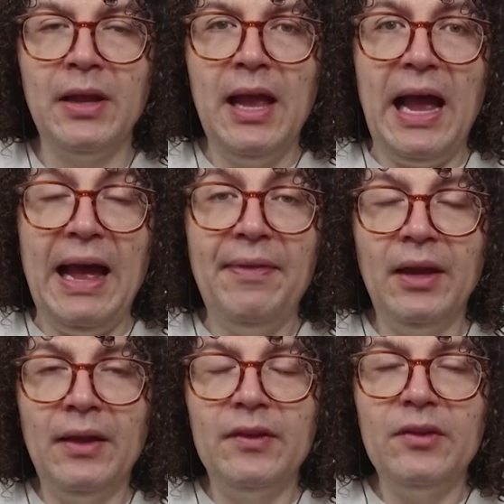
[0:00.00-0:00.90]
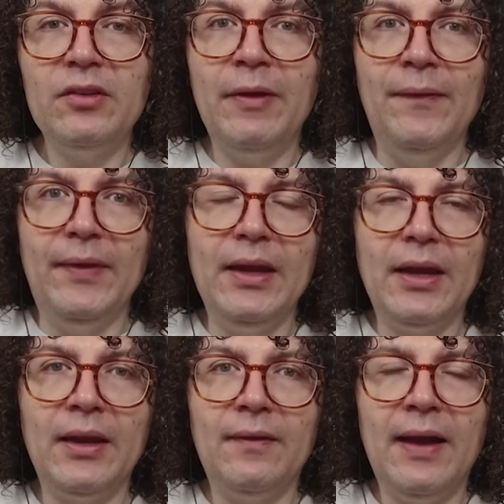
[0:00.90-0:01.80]
And this even
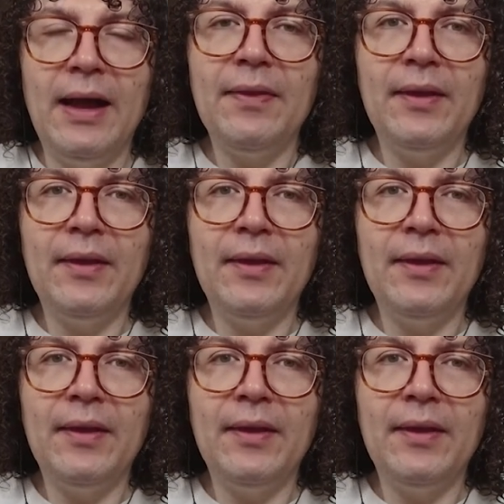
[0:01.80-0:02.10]
thinking that